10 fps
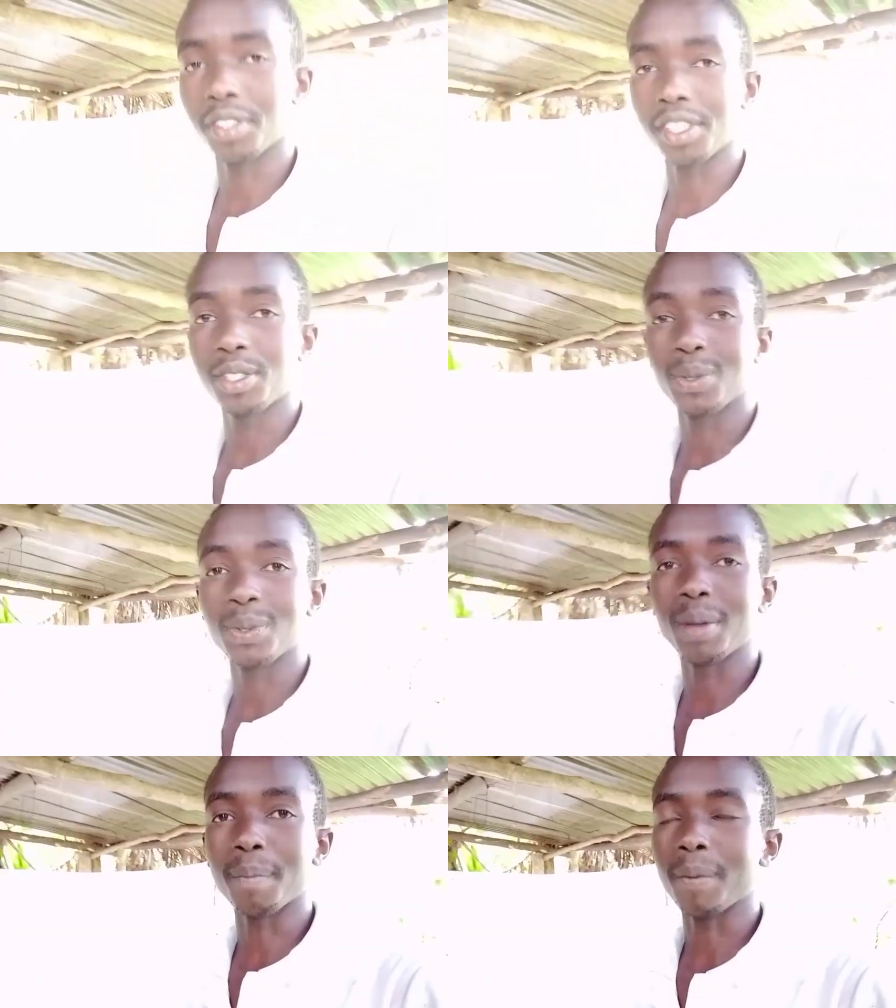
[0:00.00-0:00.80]
very
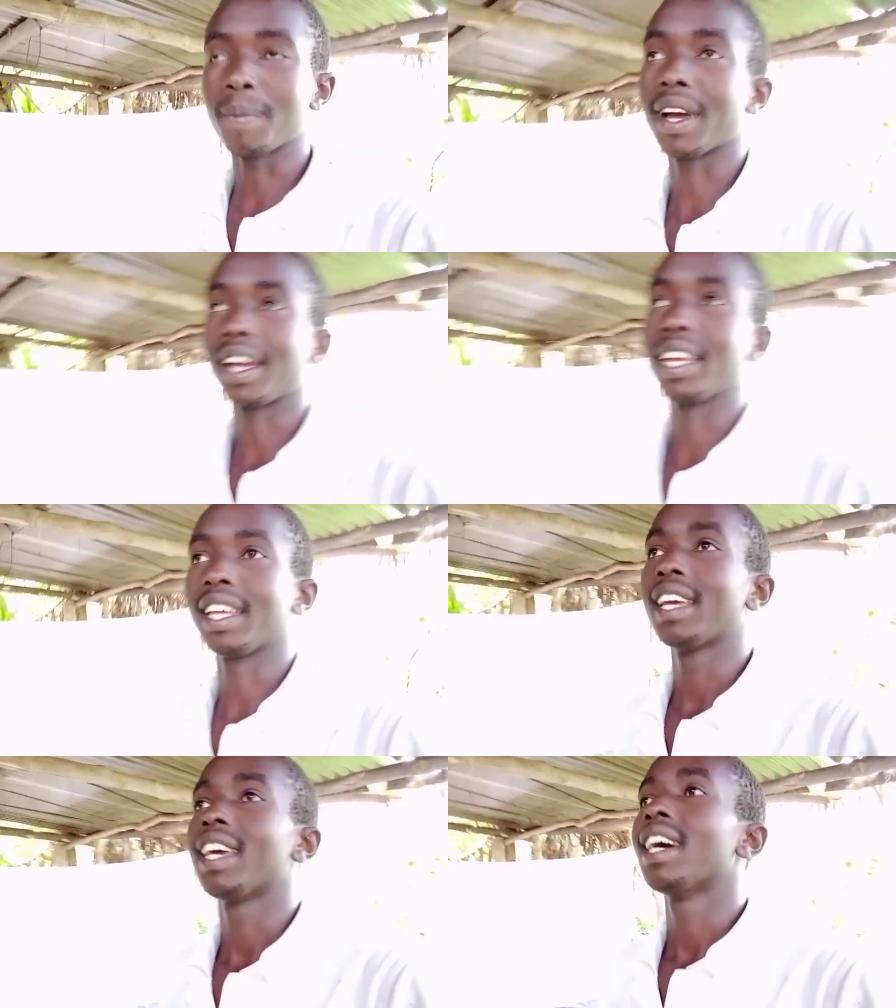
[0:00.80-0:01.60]
soon about my
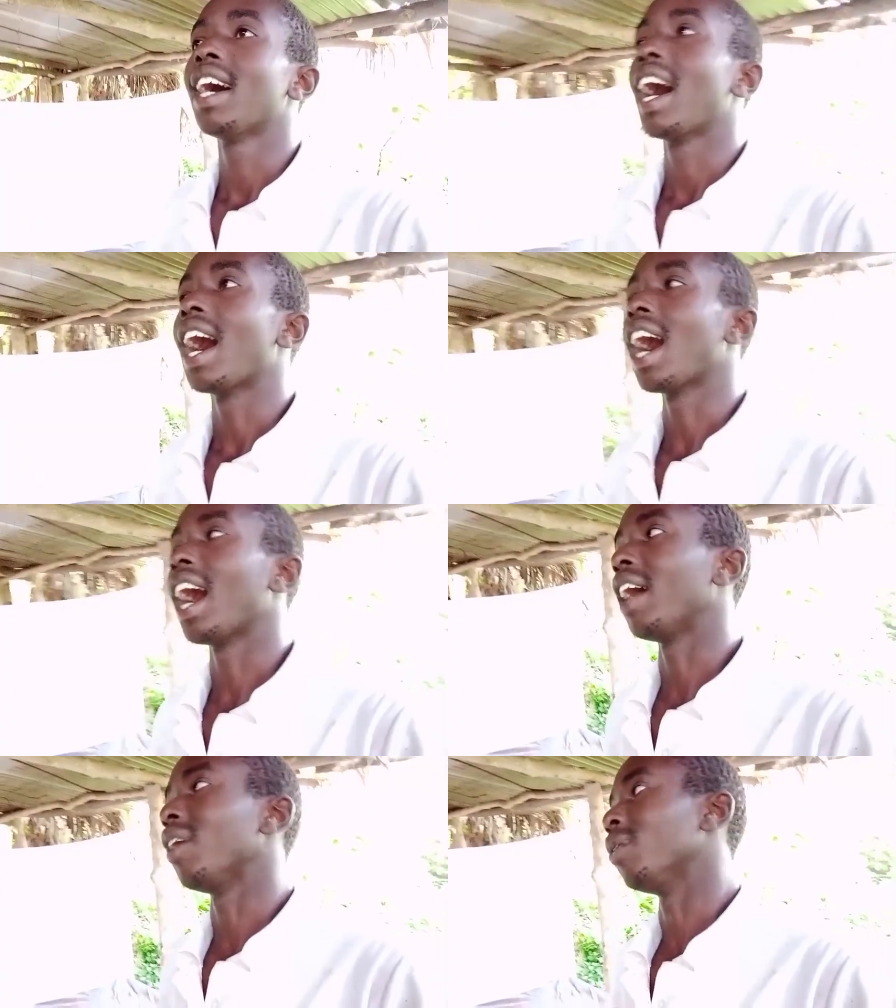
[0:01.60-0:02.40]

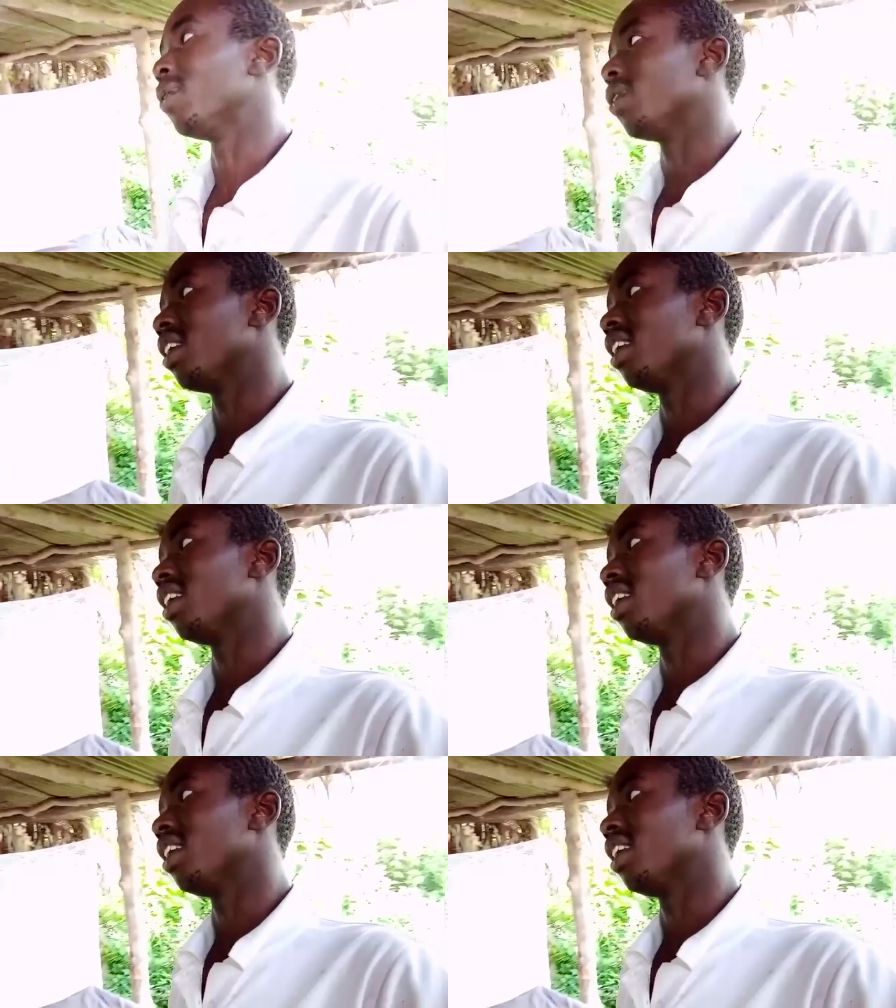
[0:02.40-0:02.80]
how